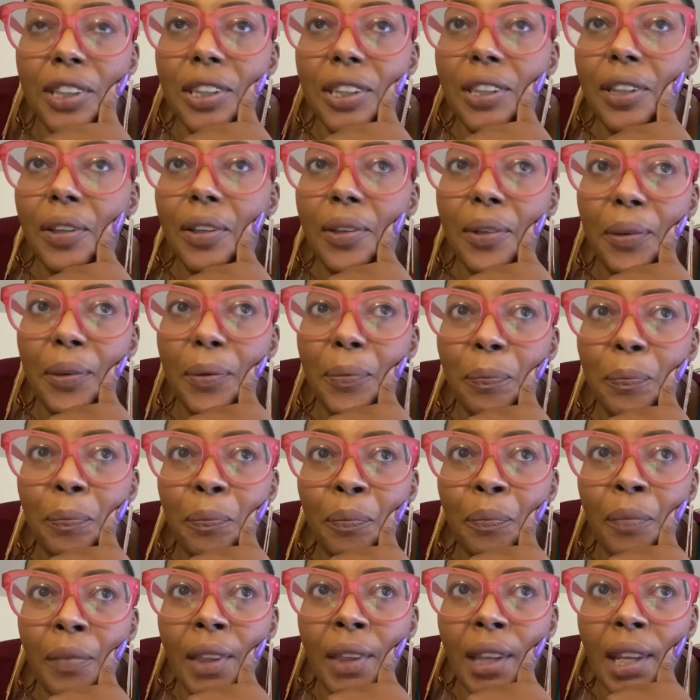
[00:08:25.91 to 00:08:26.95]
So
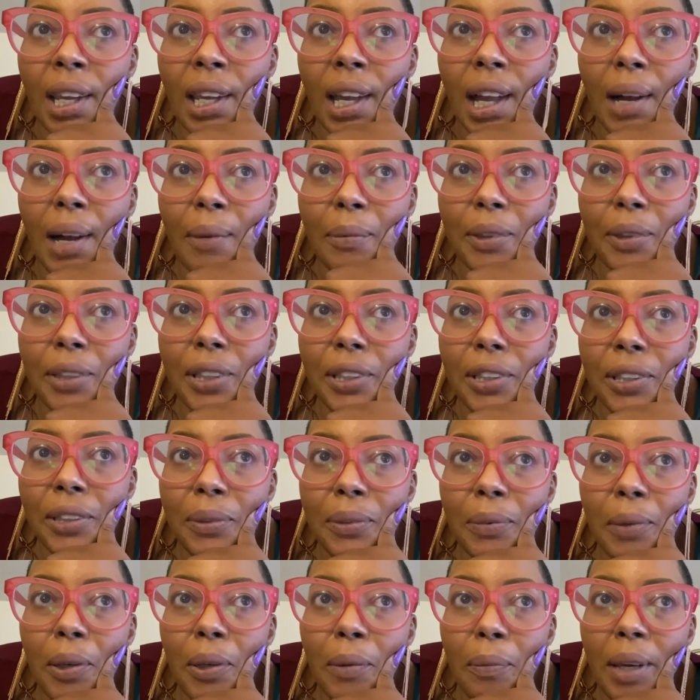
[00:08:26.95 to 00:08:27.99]
I'm going to
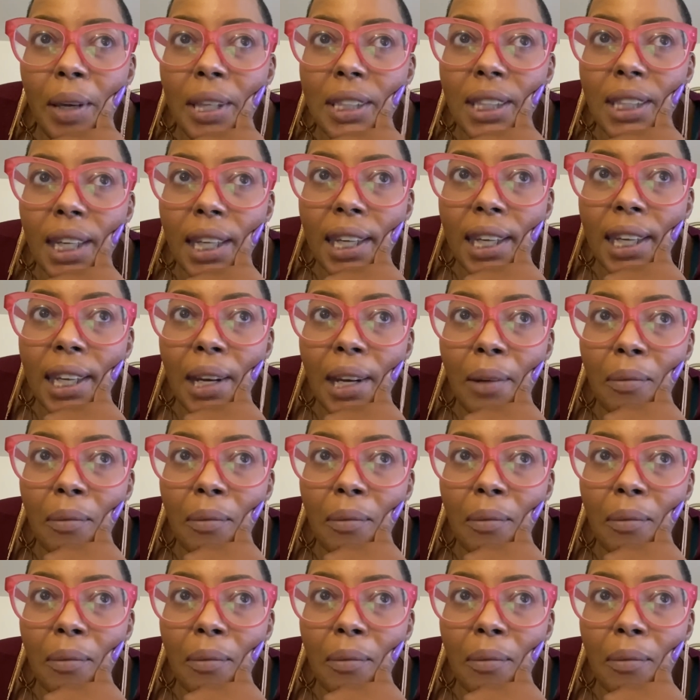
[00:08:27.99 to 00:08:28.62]
do the best I can.